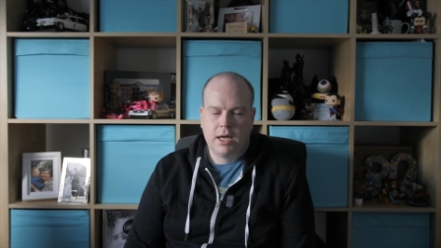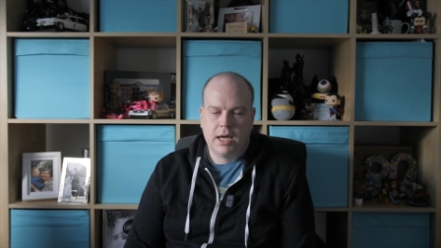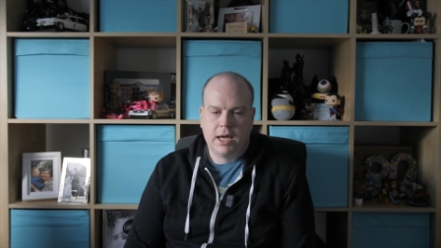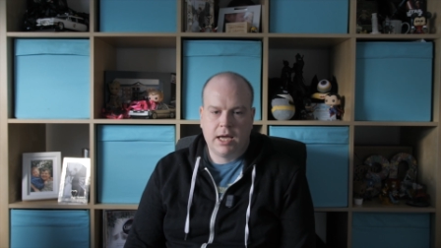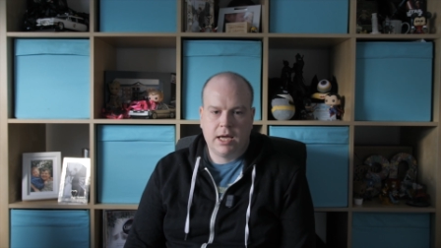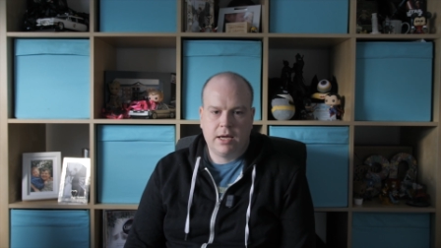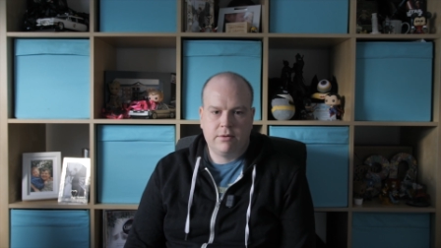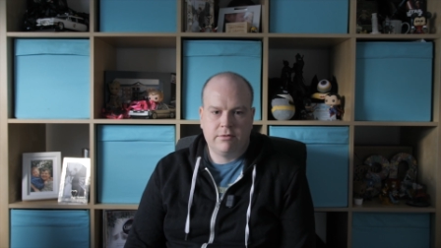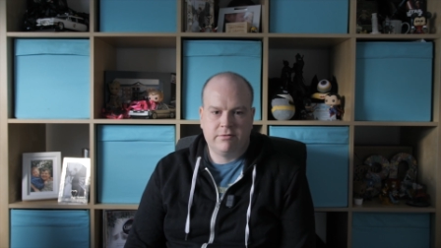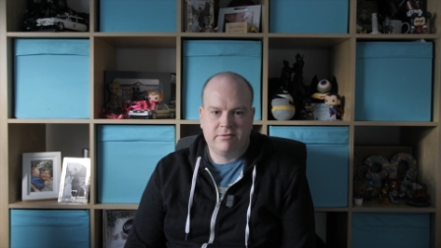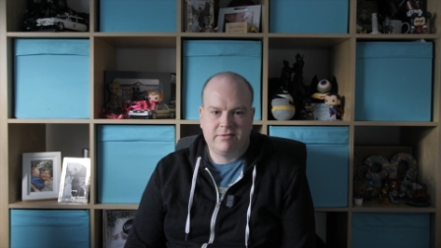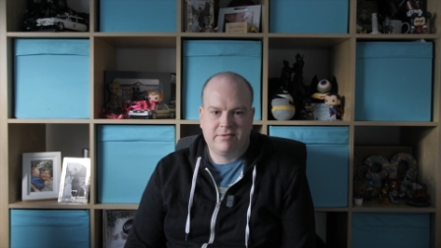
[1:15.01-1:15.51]

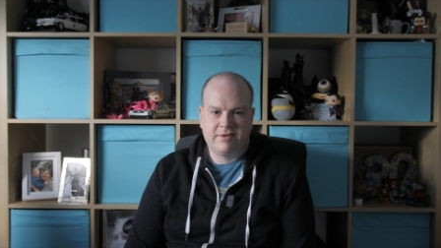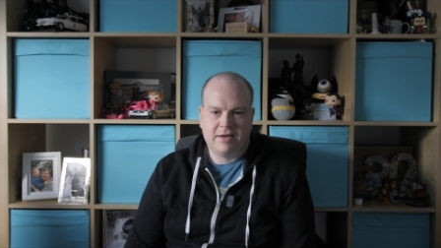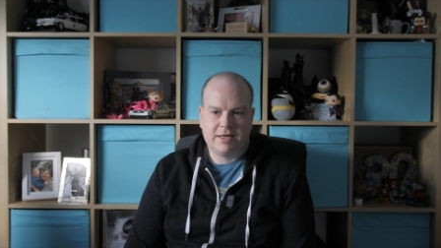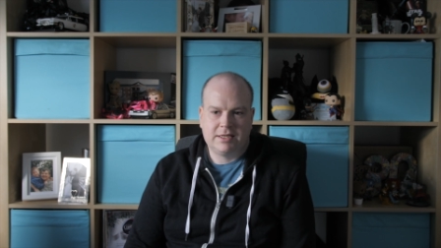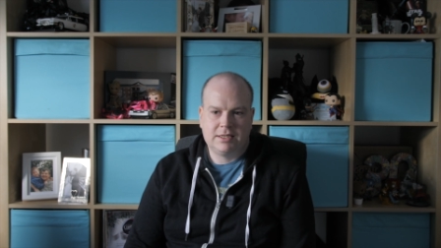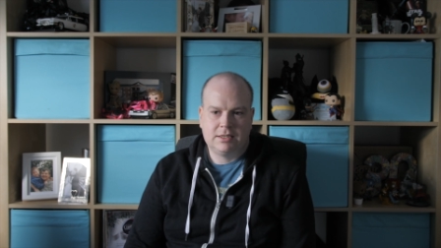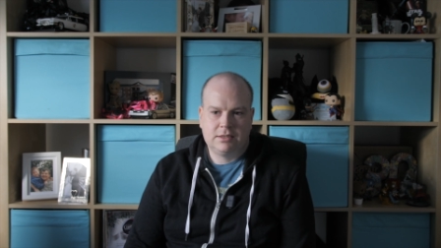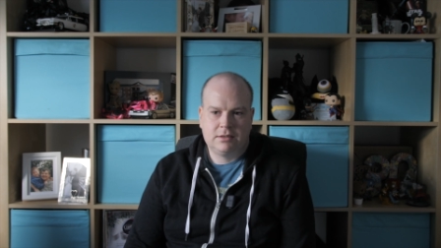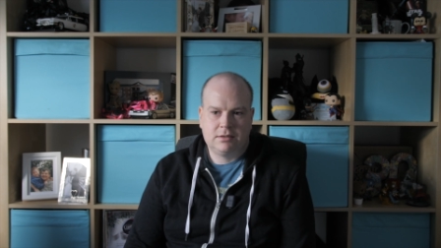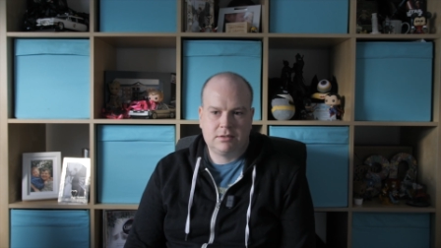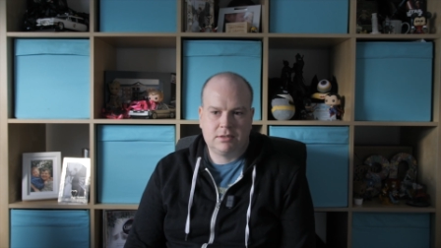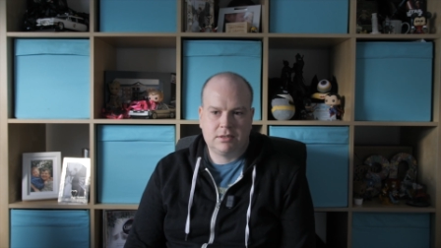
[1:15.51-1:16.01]
uh, we've
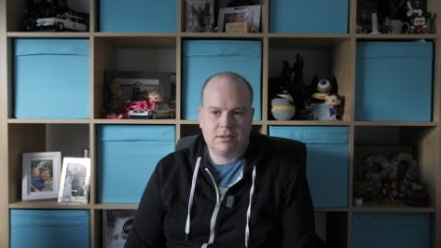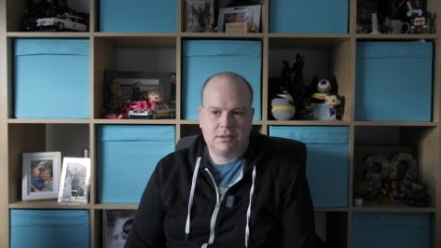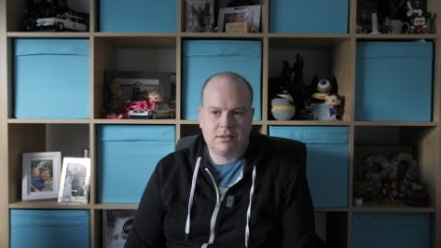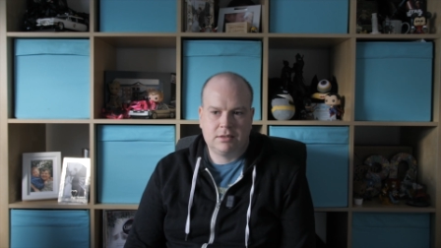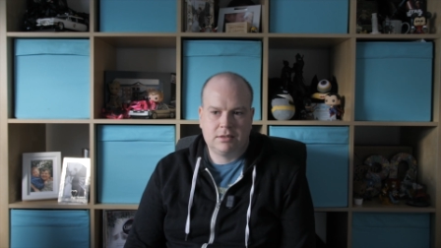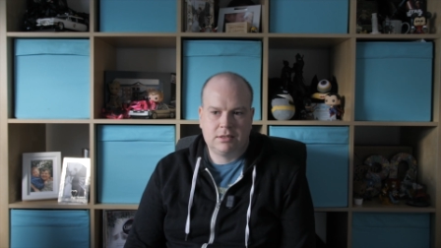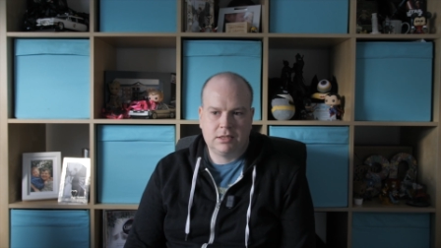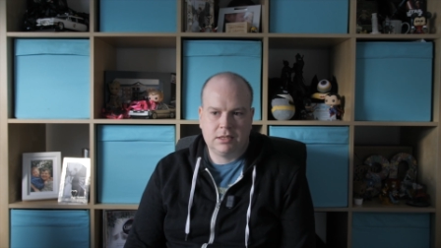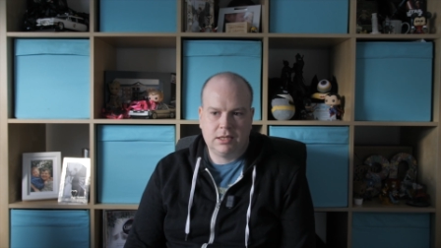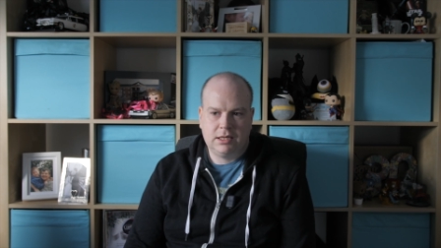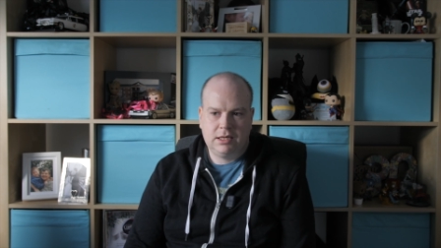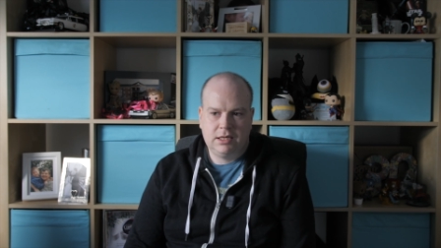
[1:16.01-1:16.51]
had
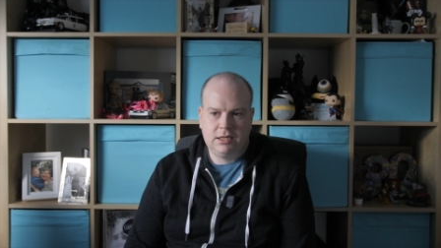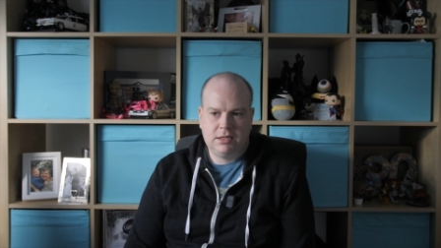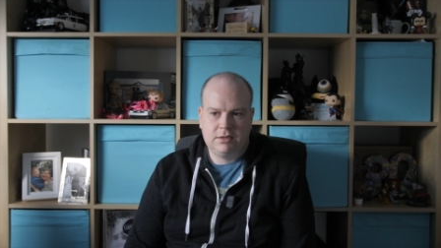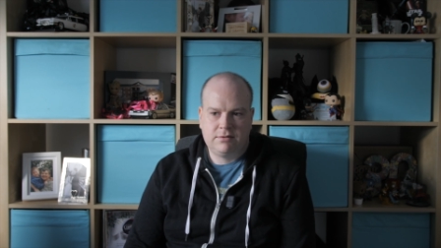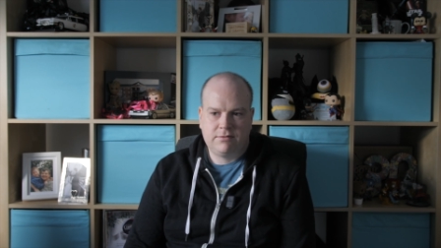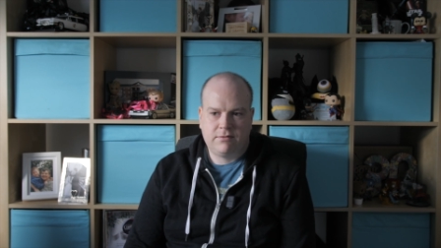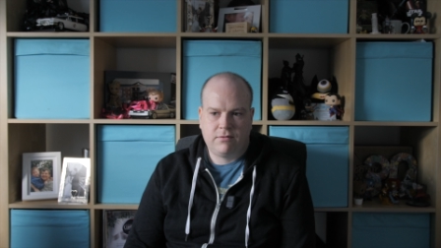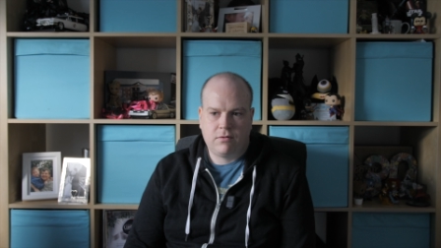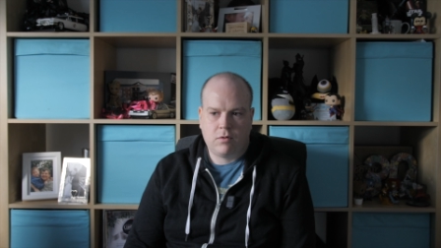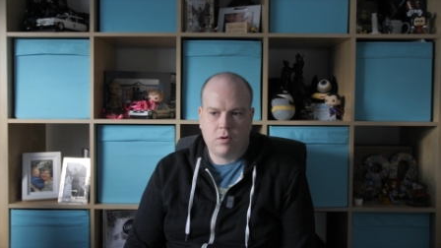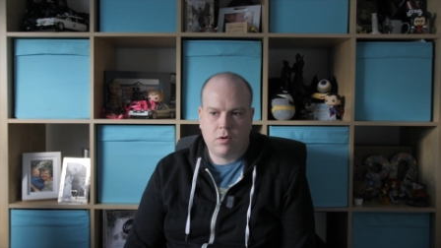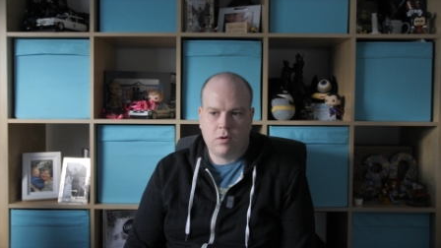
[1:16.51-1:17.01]
delays
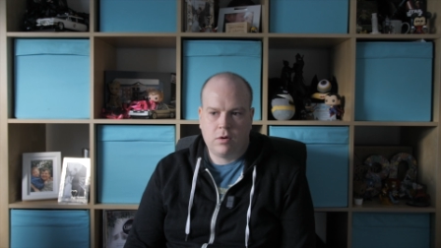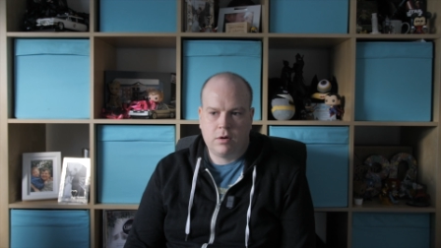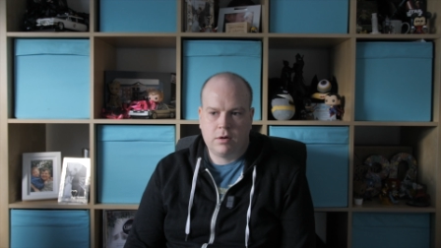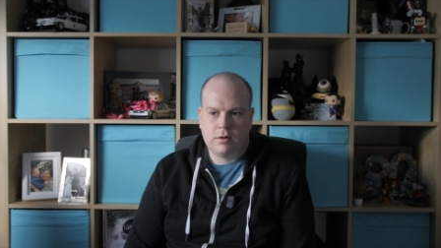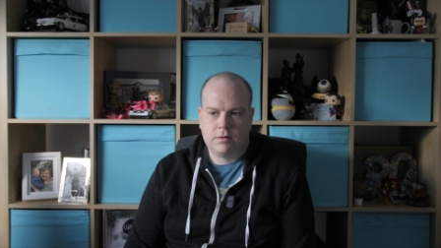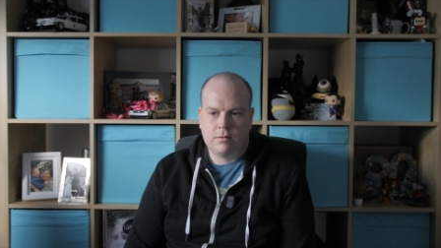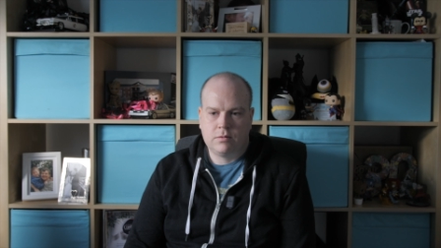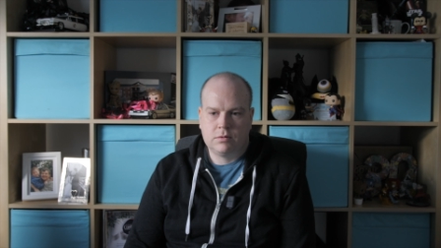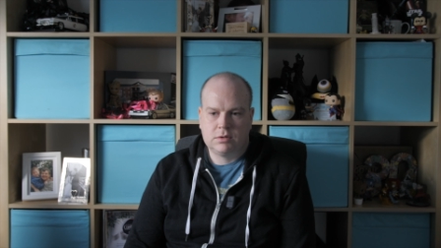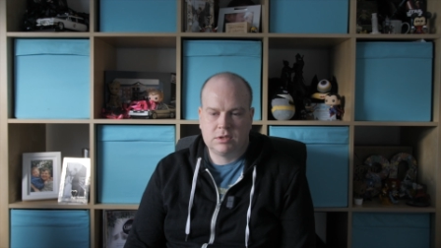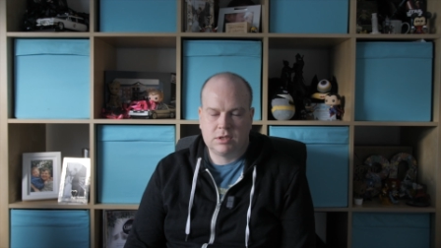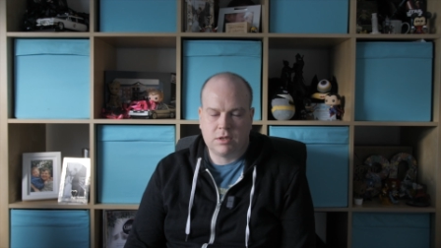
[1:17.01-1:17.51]
for
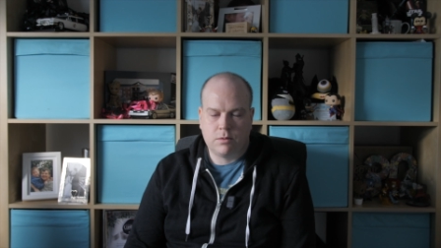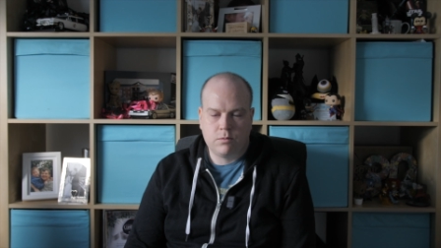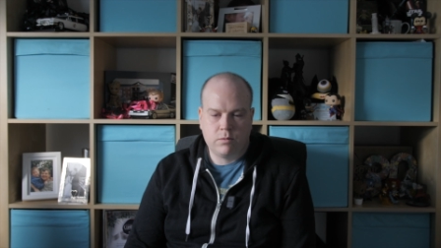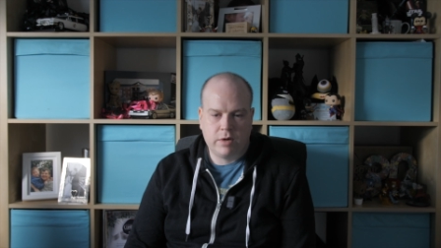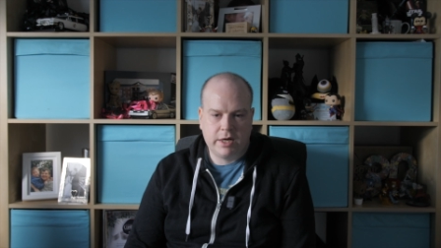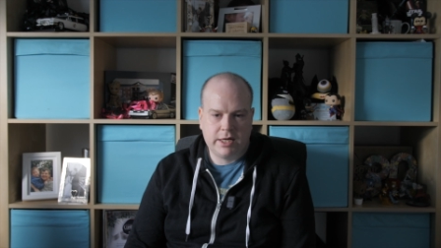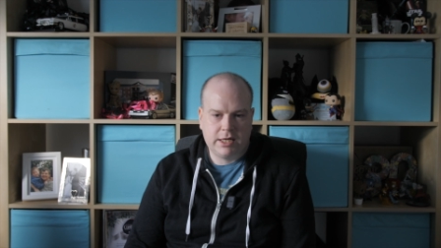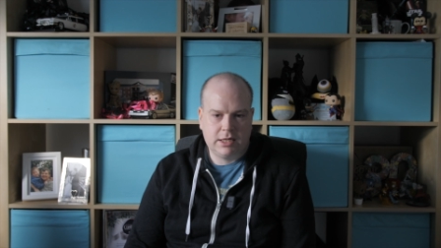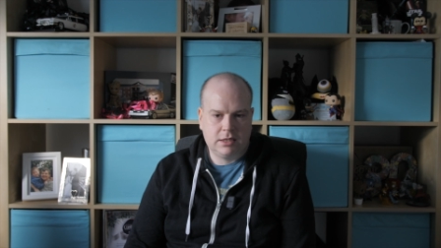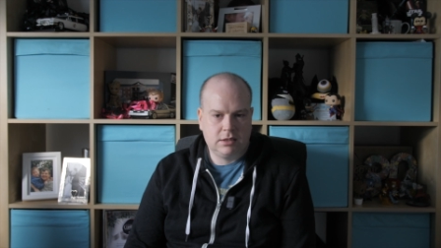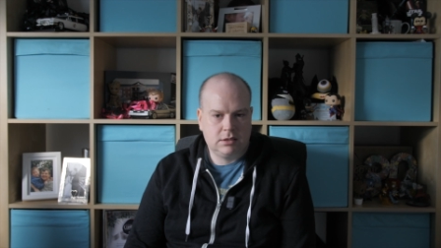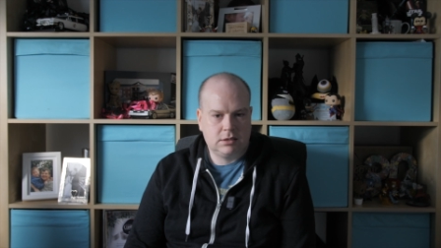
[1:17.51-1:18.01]
some
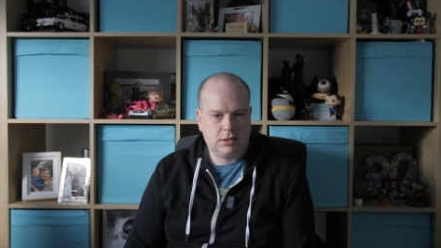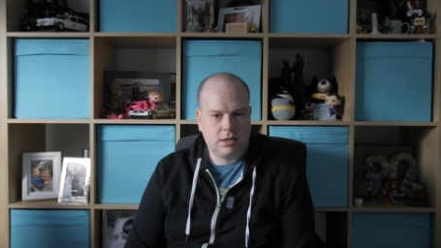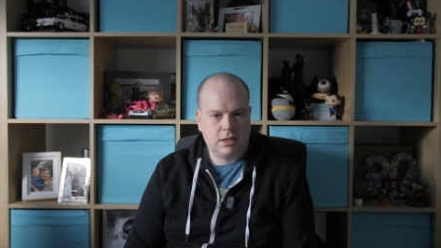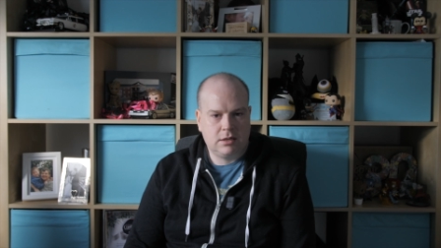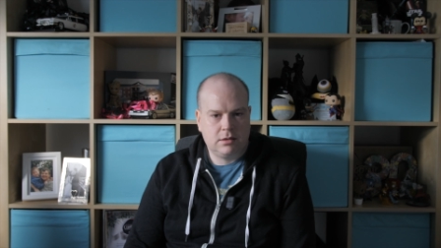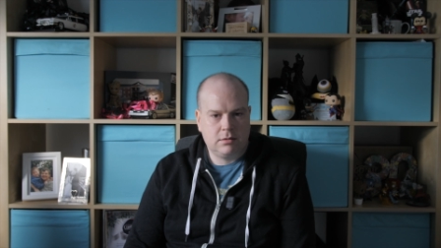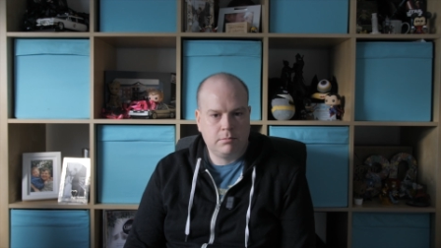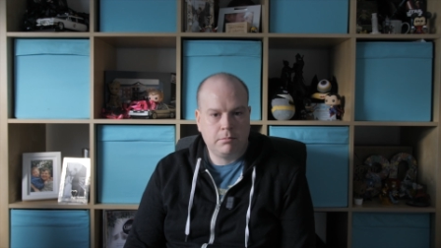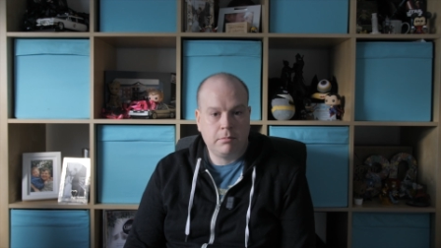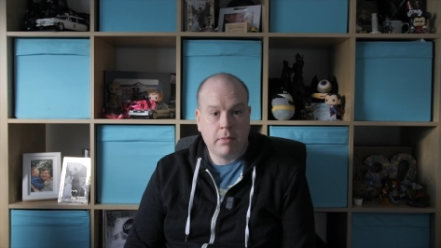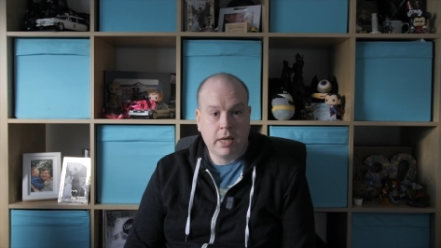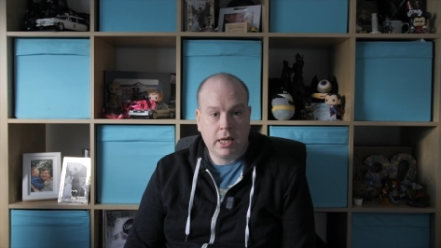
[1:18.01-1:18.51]
weddings
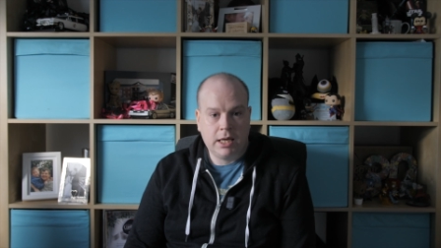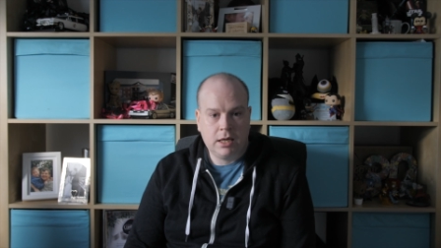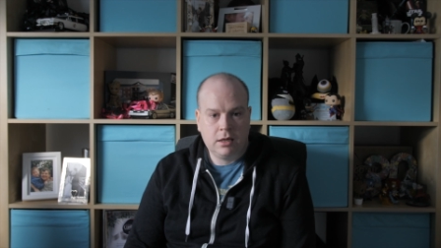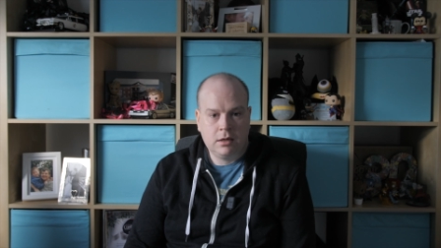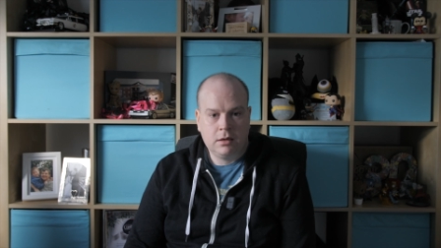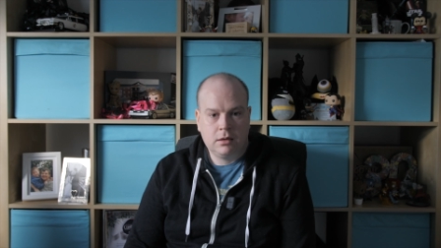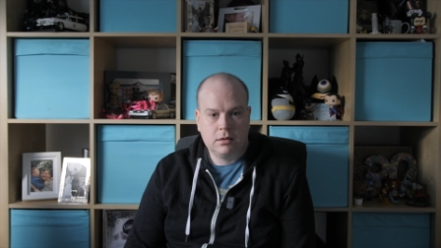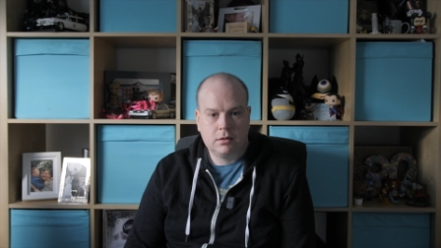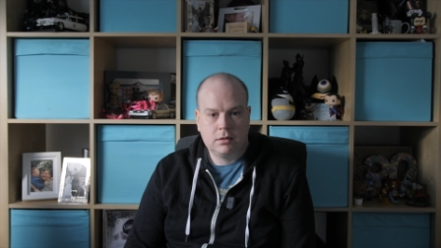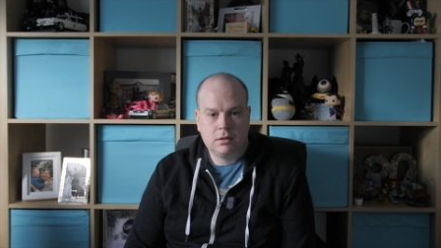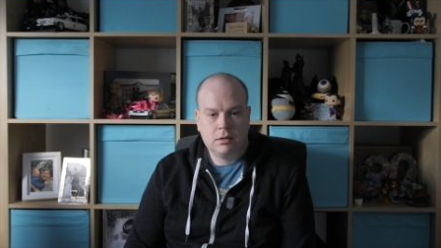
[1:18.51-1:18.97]
in May.